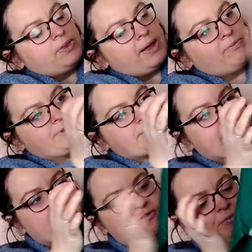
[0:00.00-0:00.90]
then was
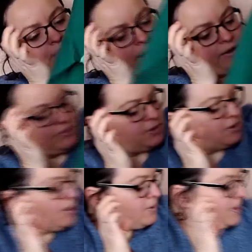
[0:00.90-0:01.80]
£11 I
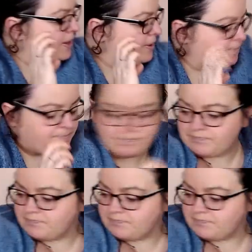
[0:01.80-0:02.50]
got them